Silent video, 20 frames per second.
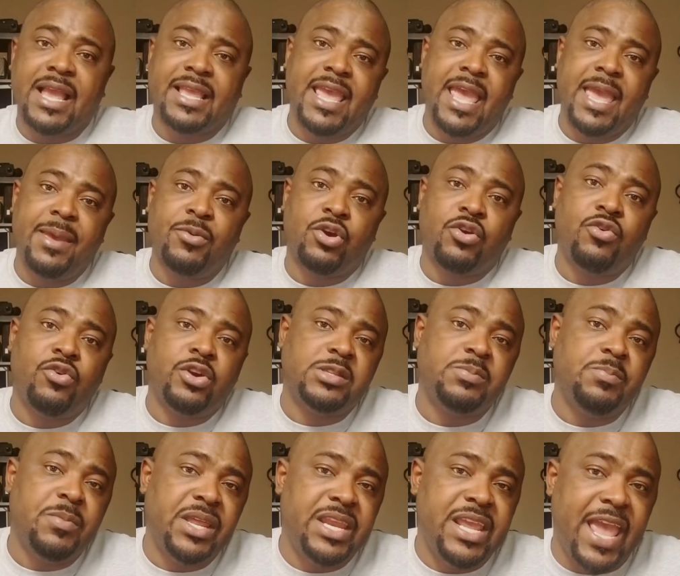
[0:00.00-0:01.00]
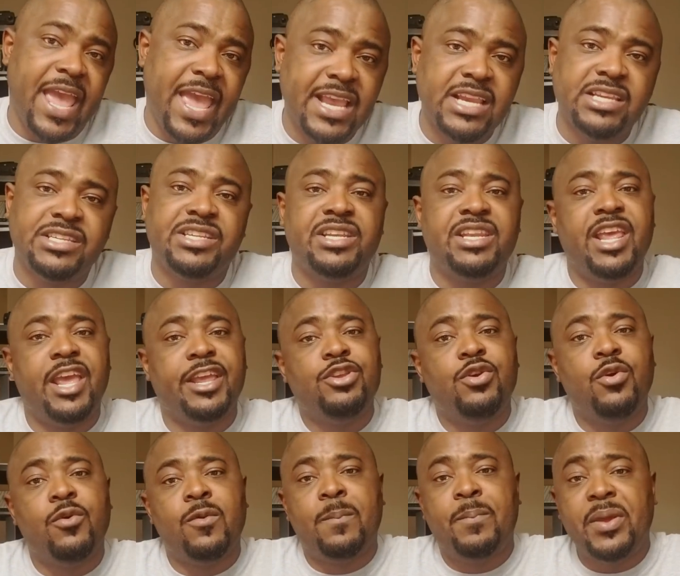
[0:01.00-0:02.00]
came across many Asian and
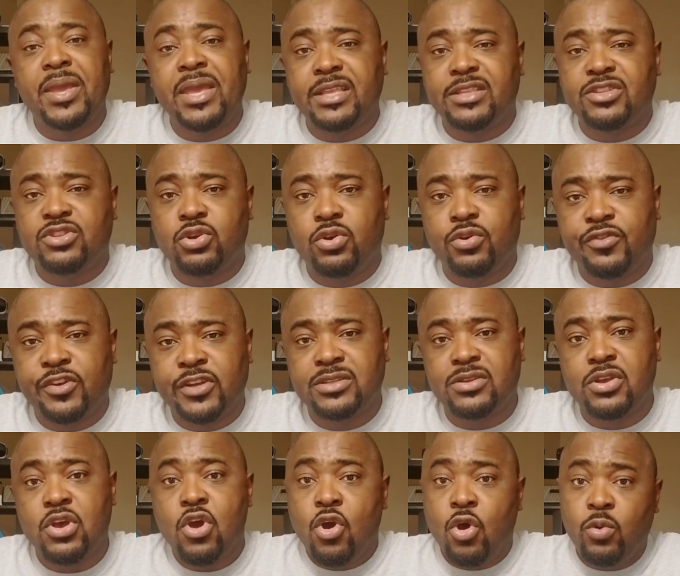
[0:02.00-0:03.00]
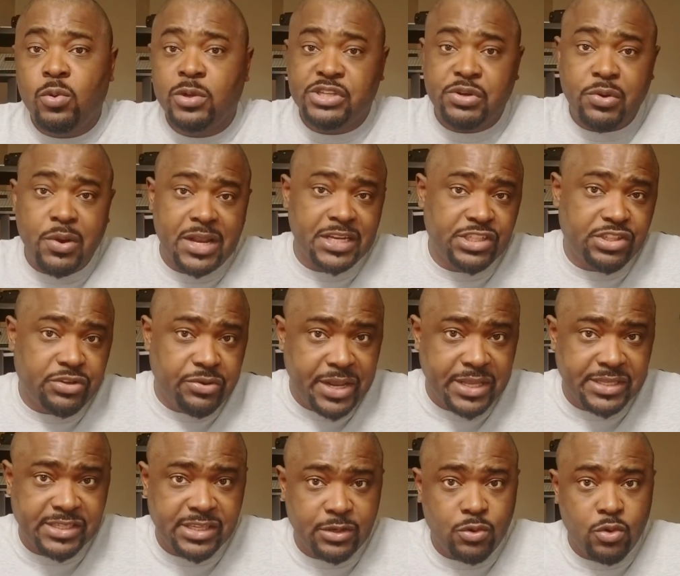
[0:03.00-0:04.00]
European tourists who were trying to
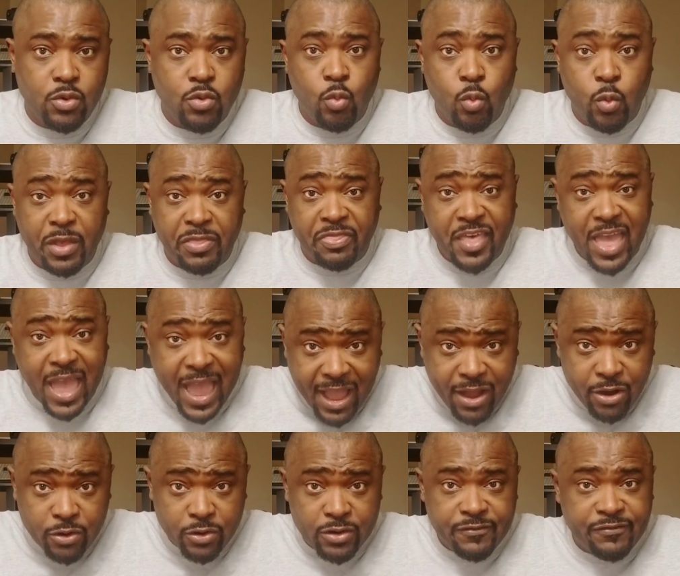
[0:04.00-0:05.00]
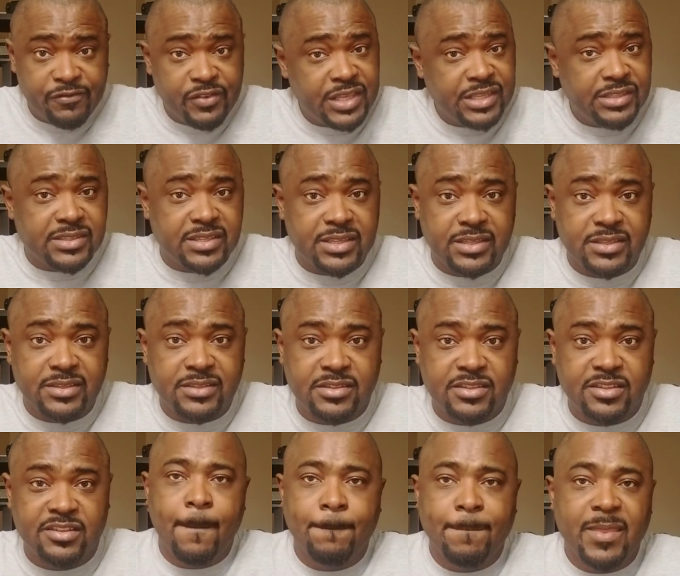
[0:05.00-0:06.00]
transit without visas,
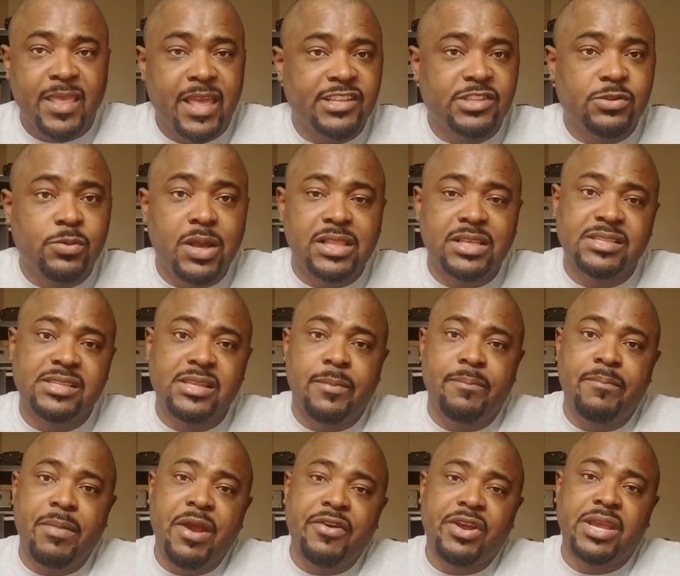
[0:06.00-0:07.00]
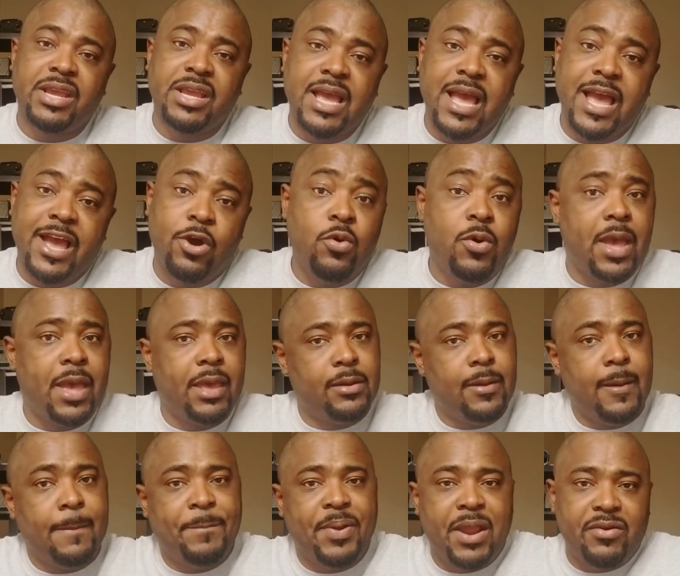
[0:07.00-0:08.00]
as well as an American guy who had
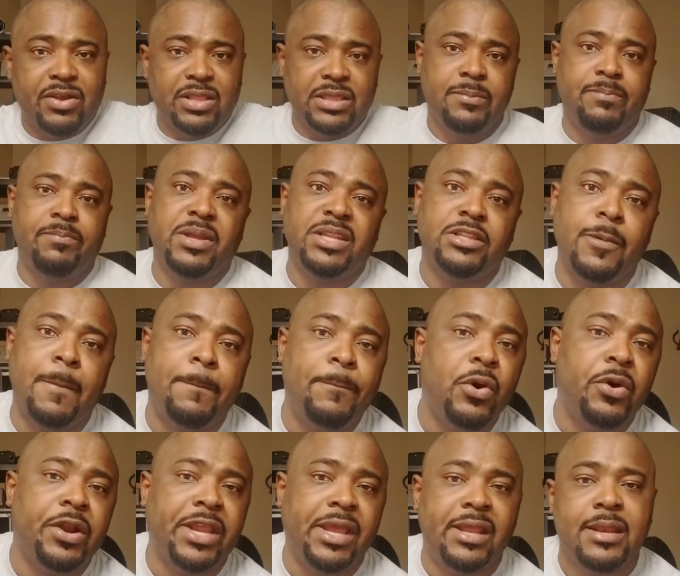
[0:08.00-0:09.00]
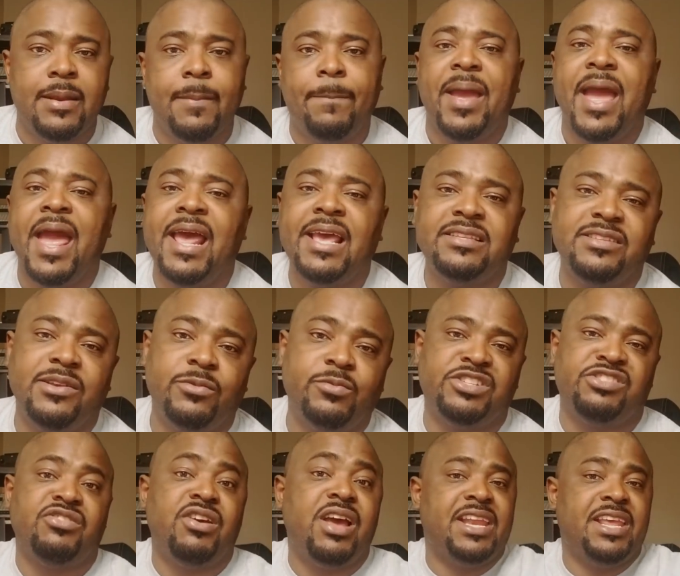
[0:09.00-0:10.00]
apparently been deported in the past and was
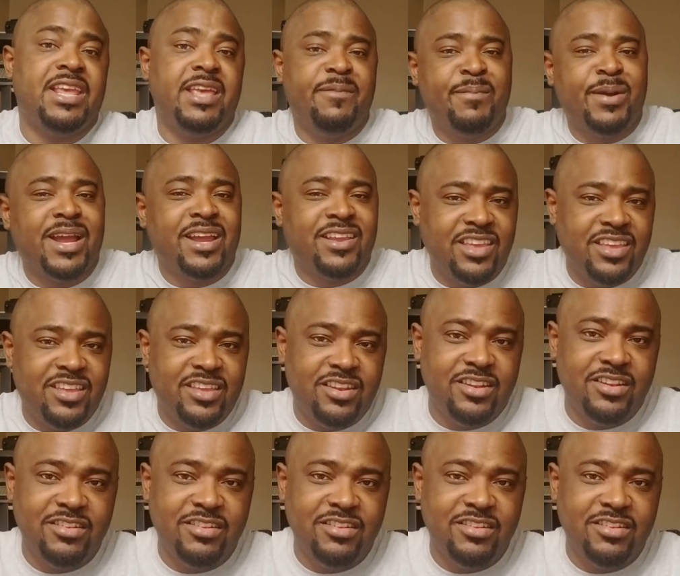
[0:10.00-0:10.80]
trying to get back in.